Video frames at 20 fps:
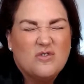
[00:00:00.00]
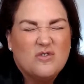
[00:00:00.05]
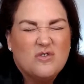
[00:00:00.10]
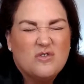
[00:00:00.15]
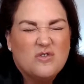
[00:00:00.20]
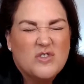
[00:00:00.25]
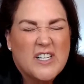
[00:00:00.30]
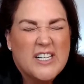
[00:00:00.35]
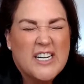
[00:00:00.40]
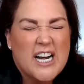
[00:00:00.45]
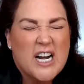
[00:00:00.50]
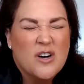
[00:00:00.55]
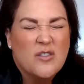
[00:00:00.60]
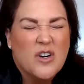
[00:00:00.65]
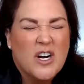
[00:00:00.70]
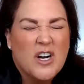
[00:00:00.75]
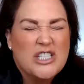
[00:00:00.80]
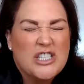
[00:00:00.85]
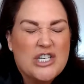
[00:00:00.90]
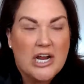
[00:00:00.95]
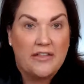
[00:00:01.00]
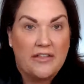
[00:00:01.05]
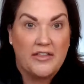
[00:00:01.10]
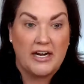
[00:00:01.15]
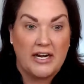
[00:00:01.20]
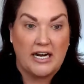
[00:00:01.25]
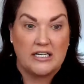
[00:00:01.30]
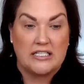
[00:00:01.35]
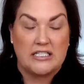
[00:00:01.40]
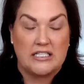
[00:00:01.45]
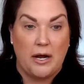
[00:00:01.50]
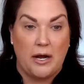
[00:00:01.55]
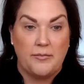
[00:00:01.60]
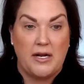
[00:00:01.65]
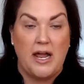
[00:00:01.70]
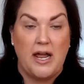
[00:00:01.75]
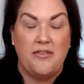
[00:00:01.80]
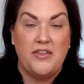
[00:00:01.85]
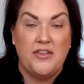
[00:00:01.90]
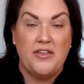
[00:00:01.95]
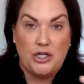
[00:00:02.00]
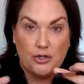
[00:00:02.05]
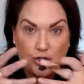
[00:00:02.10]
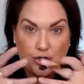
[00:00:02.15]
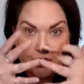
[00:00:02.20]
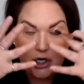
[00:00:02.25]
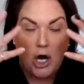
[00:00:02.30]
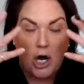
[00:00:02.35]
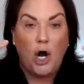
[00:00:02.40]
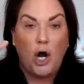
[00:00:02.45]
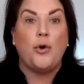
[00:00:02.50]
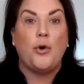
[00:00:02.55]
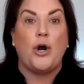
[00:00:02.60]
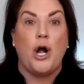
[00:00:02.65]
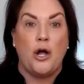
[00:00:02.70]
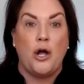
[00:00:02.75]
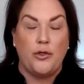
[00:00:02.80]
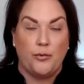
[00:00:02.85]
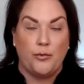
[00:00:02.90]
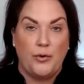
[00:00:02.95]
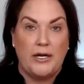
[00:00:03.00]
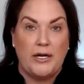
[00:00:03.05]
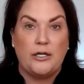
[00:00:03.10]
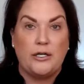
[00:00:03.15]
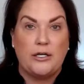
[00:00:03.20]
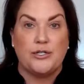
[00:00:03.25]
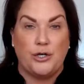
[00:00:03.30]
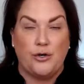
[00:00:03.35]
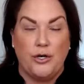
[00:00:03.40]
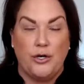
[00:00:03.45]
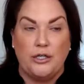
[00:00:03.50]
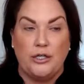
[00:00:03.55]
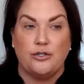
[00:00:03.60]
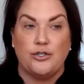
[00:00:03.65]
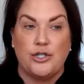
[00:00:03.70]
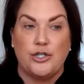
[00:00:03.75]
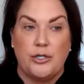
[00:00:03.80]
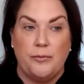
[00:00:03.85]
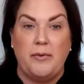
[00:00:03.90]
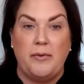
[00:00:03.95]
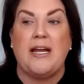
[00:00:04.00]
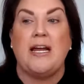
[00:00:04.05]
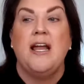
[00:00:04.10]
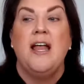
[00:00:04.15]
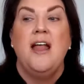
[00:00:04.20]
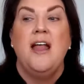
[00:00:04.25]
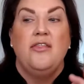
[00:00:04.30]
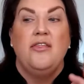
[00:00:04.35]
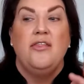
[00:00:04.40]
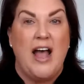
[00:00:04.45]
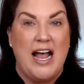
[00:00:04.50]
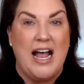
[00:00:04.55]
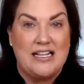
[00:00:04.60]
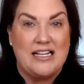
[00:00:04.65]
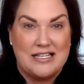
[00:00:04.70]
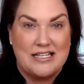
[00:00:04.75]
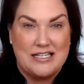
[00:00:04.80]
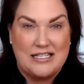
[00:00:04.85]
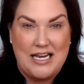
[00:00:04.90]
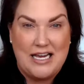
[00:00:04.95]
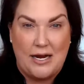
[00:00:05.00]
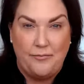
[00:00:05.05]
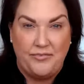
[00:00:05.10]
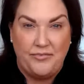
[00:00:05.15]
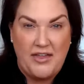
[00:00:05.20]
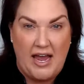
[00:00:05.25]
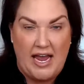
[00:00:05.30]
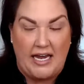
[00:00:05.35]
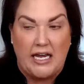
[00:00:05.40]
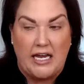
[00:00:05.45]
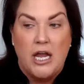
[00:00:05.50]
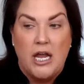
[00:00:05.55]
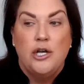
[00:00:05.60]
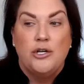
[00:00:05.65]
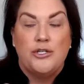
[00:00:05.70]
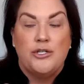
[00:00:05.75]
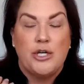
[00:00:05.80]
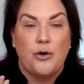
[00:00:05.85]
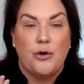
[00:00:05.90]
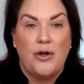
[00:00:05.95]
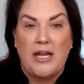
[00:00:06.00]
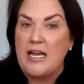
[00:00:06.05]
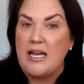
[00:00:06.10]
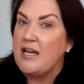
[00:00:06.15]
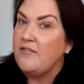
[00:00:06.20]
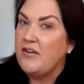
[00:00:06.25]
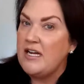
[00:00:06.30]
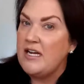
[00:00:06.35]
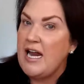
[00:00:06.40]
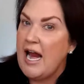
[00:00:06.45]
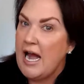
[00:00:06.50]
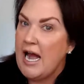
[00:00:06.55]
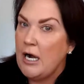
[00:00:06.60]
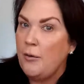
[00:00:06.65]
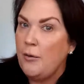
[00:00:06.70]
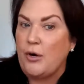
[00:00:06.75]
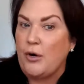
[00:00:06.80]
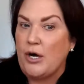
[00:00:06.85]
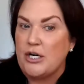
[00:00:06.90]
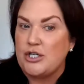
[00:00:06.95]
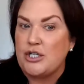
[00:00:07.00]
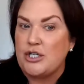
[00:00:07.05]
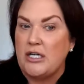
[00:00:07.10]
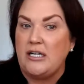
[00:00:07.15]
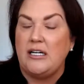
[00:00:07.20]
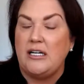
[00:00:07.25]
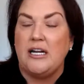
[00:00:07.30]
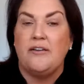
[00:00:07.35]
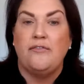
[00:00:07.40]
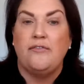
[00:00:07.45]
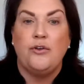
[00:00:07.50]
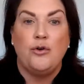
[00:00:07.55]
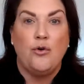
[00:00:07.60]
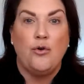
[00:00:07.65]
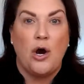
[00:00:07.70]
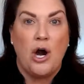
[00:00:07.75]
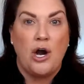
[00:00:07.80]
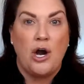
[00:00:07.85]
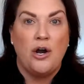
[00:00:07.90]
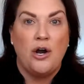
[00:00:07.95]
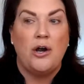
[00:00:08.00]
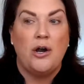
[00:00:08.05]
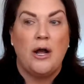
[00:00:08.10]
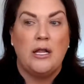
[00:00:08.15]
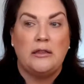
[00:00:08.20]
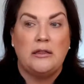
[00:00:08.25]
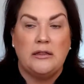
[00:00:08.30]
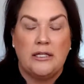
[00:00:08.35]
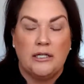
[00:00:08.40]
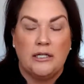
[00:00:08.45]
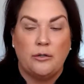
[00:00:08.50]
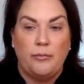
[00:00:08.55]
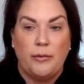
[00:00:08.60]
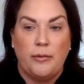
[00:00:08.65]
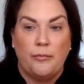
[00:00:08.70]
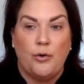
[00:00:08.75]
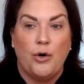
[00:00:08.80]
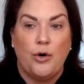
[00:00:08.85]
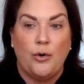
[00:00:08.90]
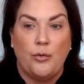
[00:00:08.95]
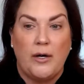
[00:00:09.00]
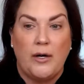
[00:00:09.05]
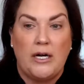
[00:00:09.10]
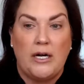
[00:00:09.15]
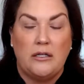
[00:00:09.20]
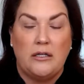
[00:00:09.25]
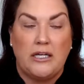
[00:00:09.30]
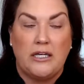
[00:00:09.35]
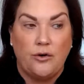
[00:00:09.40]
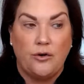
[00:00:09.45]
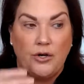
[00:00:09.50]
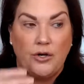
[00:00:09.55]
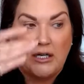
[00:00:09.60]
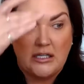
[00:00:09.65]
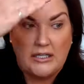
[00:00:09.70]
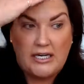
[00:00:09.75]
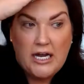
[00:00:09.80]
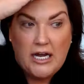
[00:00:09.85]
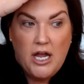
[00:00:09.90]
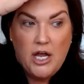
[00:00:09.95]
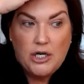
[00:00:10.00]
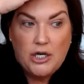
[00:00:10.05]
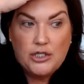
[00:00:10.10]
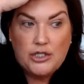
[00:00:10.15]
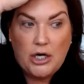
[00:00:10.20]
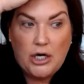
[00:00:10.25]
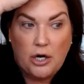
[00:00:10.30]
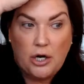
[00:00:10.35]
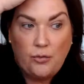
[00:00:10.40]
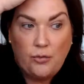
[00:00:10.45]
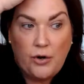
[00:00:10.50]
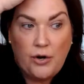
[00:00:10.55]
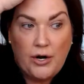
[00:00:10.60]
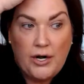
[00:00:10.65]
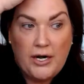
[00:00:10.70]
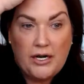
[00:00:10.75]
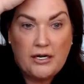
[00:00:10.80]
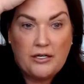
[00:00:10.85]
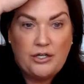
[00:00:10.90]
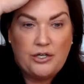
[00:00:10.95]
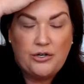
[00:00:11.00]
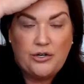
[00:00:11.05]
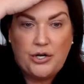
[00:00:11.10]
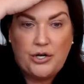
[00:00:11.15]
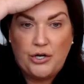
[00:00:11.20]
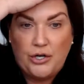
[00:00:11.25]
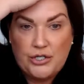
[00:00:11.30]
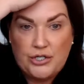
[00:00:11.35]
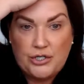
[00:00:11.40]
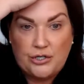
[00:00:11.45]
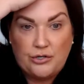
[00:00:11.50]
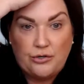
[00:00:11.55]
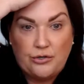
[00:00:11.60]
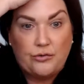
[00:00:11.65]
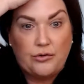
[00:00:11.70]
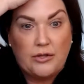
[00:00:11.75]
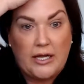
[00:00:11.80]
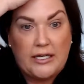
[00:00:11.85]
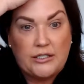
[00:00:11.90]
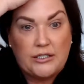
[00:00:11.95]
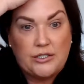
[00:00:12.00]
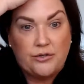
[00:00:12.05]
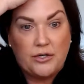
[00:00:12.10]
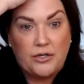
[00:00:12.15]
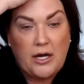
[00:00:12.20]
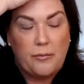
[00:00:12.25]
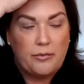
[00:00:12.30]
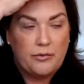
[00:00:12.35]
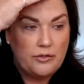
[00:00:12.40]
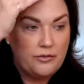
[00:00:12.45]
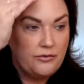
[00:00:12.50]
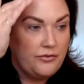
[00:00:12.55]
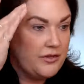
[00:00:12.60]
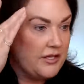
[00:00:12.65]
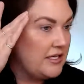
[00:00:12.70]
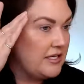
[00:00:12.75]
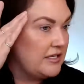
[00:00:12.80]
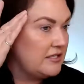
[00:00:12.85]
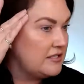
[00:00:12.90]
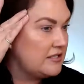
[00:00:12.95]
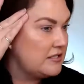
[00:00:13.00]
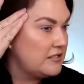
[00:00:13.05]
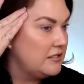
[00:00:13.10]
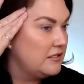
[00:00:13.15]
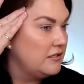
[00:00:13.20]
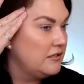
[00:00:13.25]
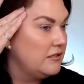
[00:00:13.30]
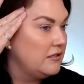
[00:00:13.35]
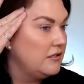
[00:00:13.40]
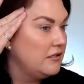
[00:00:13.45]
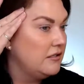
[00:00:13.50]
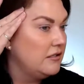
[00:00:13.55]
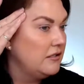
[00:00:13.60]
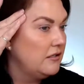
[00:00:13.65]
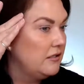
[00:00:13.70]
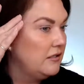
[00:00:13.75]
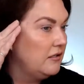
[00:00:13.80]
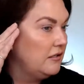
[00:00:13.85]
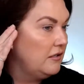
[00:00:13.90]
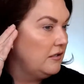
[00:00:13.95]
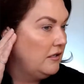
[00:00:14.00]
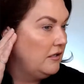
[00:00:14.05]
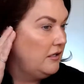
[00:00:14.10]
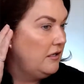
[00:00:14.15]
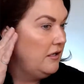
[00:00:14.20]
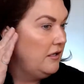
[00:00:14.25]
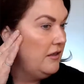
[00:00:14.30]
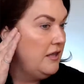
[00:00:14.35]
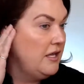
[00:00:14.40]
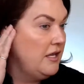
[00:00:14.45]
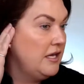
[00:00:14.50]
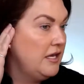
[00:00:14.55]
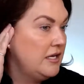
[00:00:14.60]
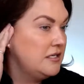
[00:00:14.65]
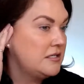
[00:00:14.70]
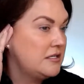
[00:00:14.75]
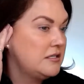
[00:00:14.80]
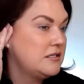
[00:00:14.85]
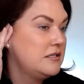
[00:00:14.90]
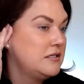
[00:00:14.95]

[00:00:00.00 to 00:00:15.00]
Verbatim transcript: an airbrush and then I stopped and then you saw where all the wrinkles and crinkles should be. That's the same thing. So even airbrushing, if you are a little bit more wrinkle and crinkly, don't worry. You could do like do a couple this, this.